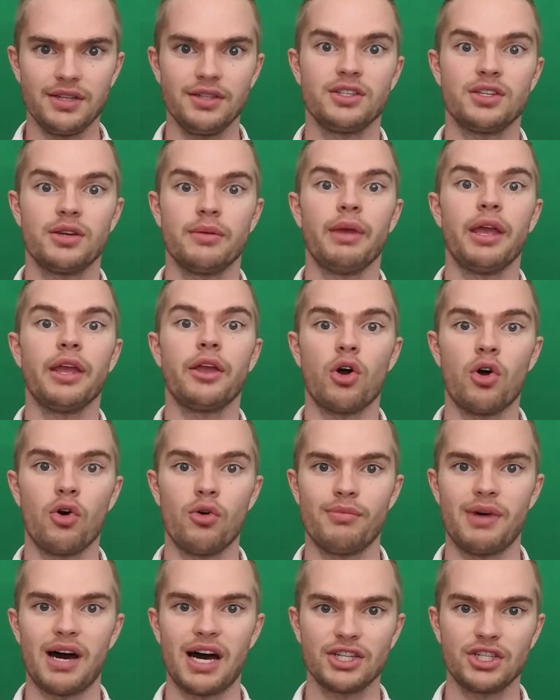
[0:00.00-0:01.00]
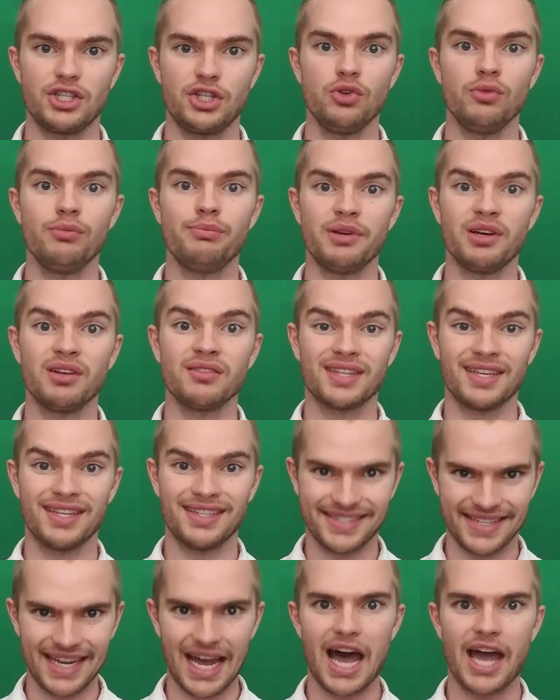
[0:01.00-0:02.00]
to make Omashu built
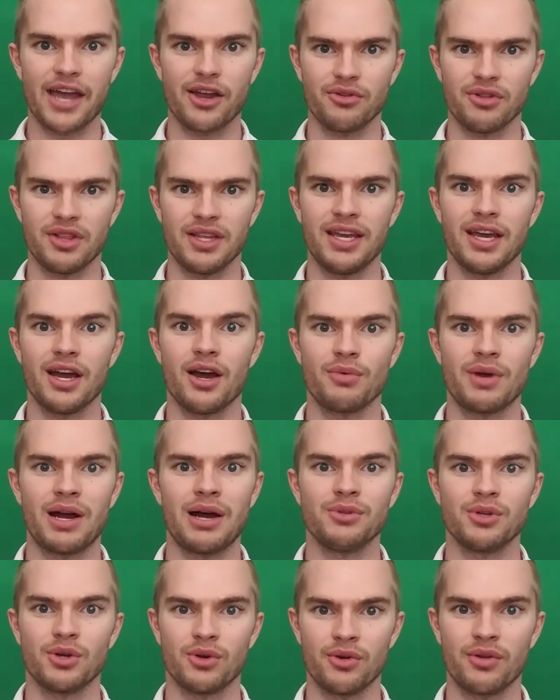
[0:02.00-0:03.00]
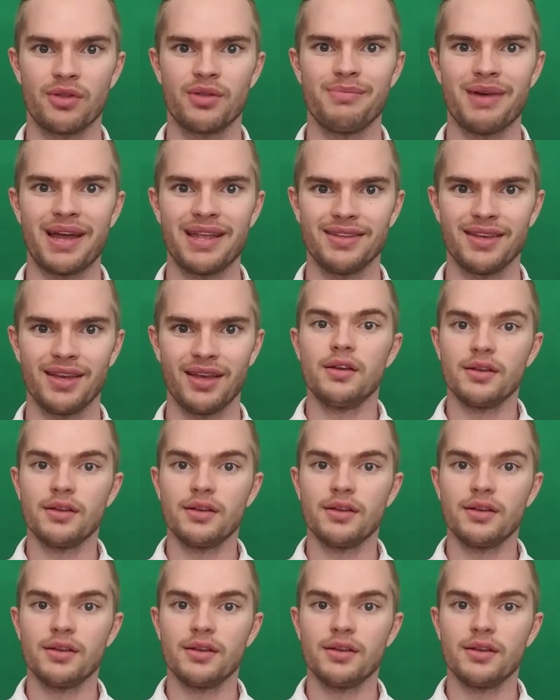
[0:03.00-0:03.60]
entirely around earthbending,